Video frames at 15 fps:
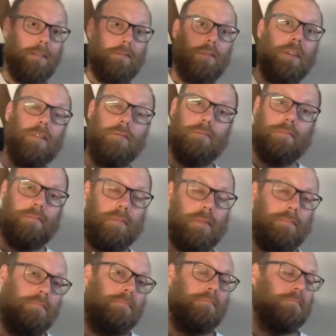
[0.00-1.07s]
you know,
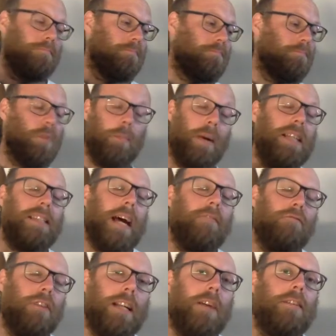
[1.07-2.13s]
but basically I
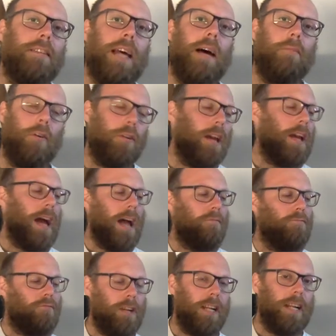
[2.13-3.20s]
haven't written out the tab, okay? I
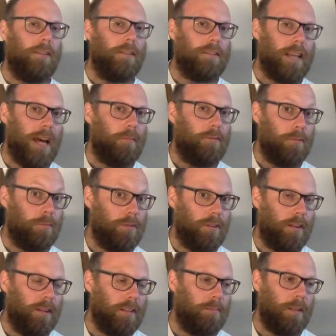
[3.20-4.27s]
haven't written out the tab, so I'm just going
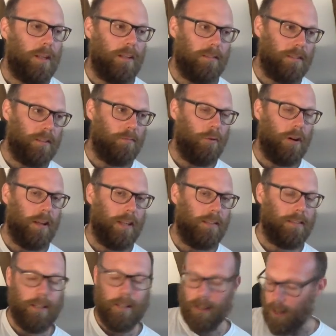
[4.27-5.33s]
to explain it because it's quite
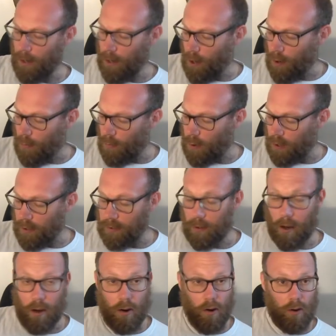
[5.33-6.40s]
easy. We're going to
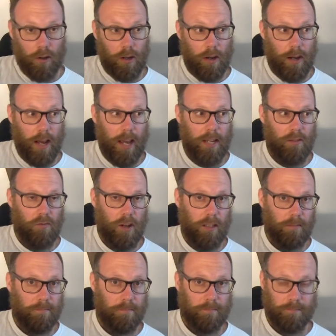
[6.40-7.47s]
start on our A
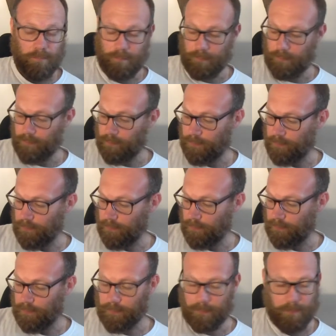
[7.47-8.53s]
string,
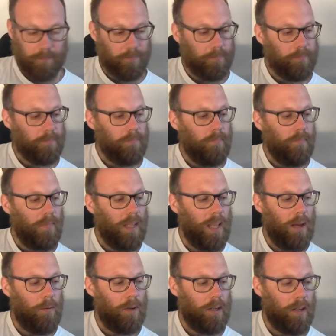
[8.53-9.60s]
and
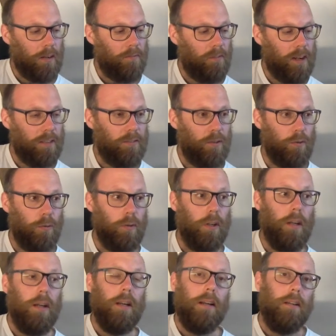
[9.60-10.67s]
we're going to go to fret 2.
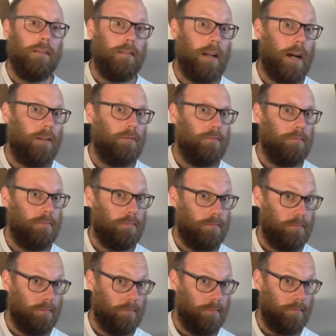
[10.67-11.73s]
Now,
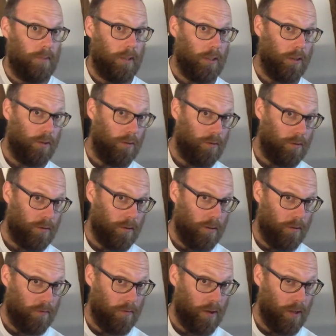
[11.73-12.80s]
you're going to use your
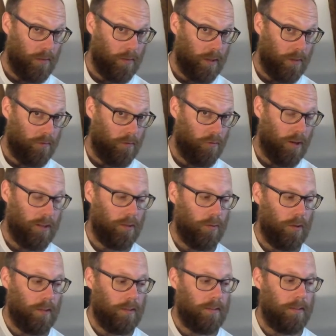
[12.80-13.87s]
first finger for fret 2
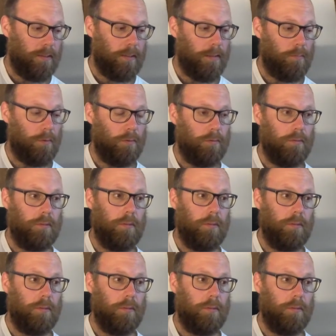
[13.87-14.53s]
in this example.